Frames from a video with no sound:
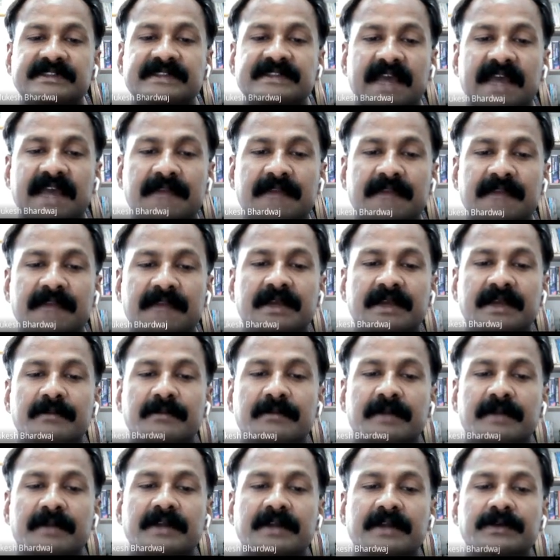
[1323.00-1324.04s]
can be
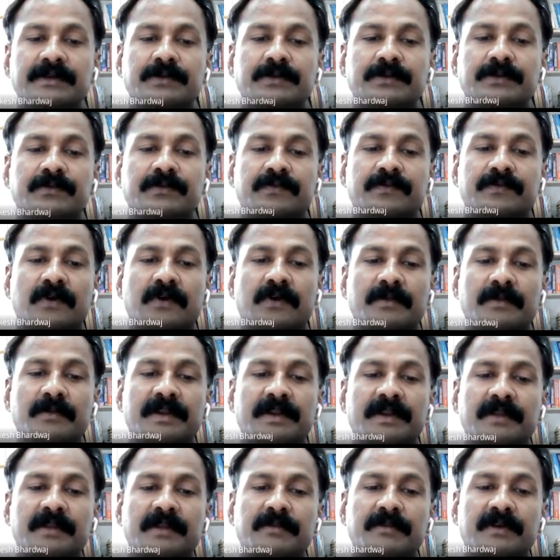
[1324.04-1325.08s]
combined to form a
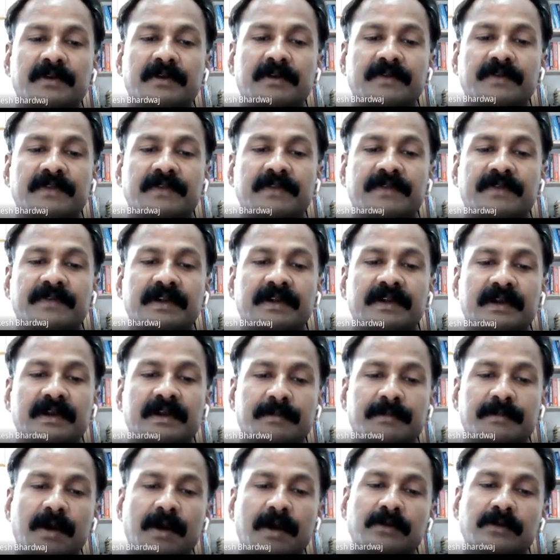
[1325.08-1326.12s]
number of different
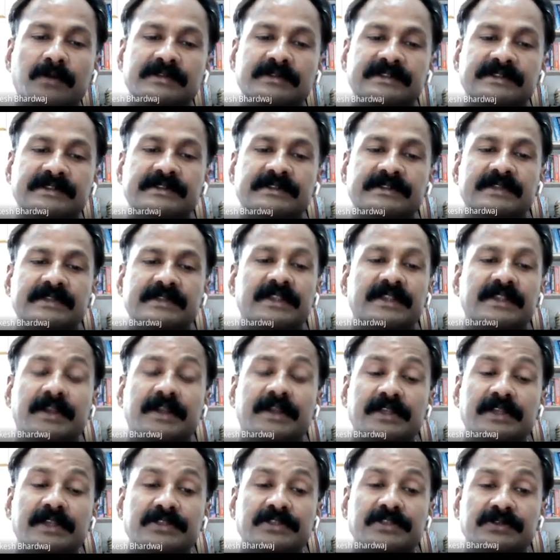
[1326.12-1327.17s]
compounds, then the
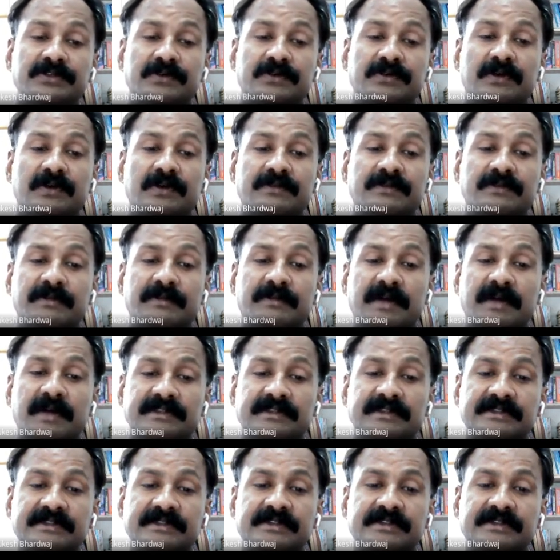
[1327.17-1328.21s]
ratio of the
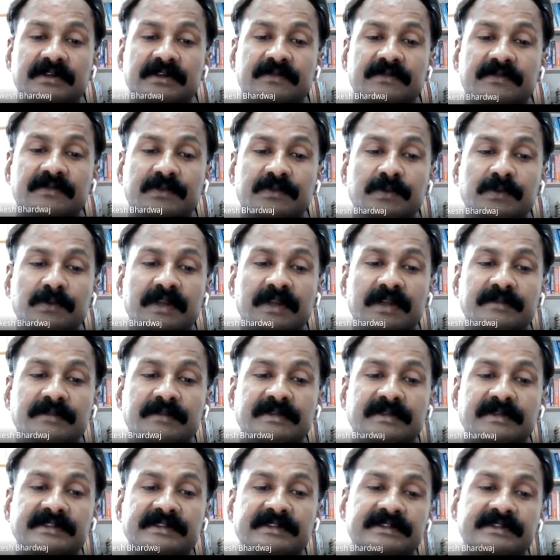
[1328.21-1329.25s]
masses of two
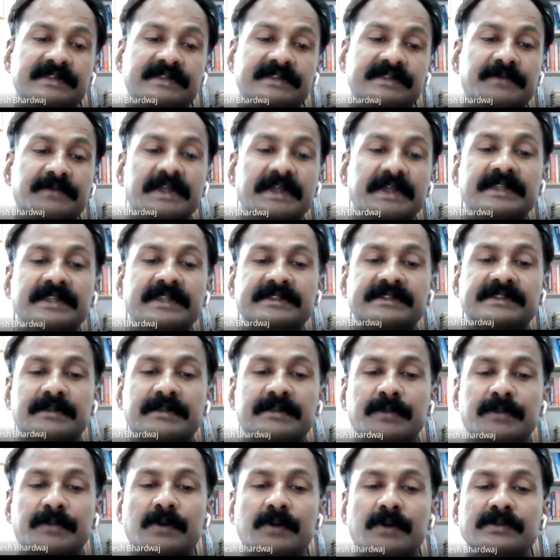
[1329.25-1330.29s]
elements in various
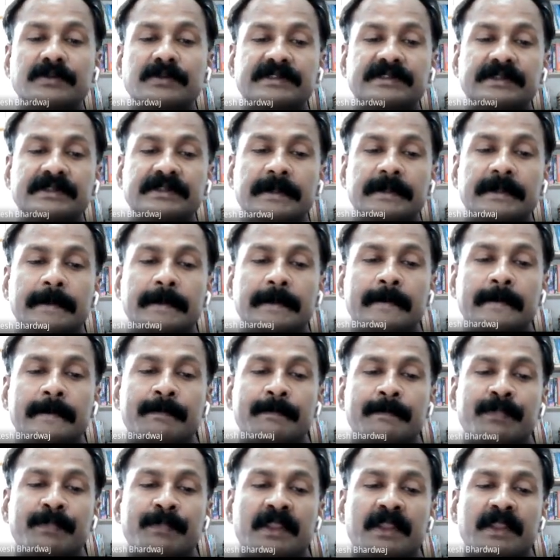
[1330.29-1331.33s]
compounds
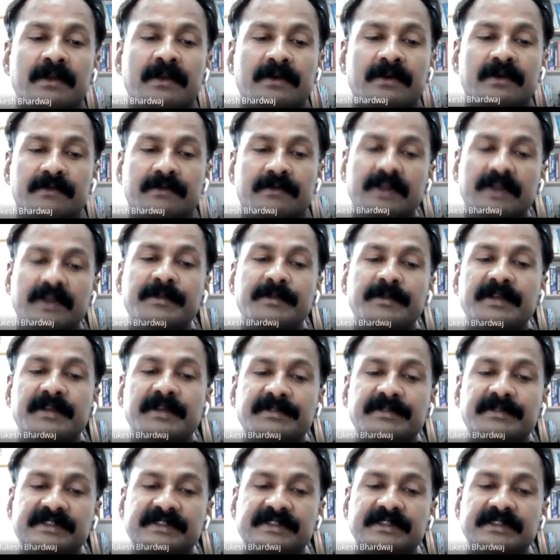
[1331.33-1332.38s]
will be
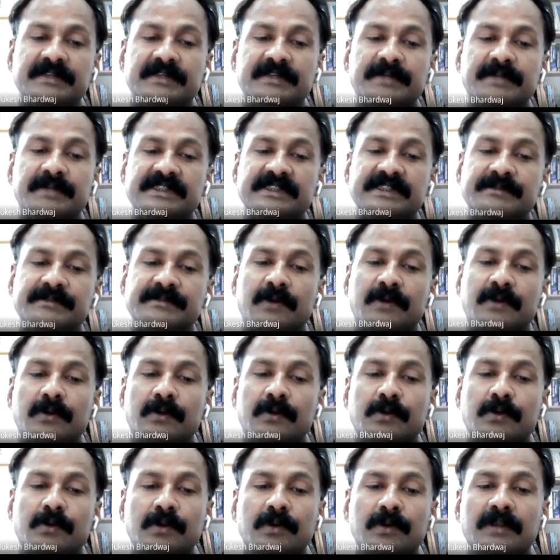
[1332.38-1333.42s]
represented by small
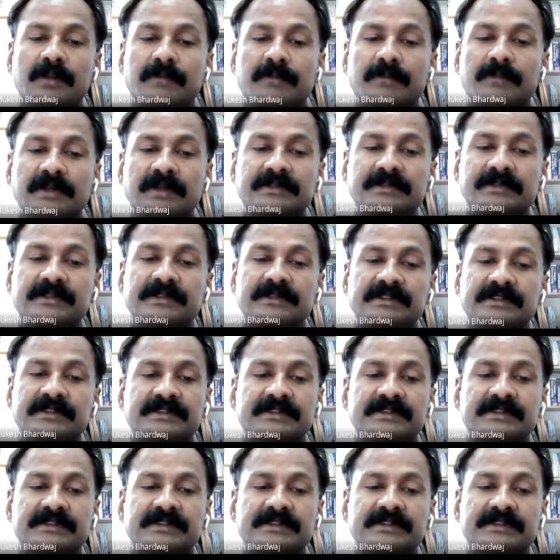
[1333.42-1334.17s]
whole number. This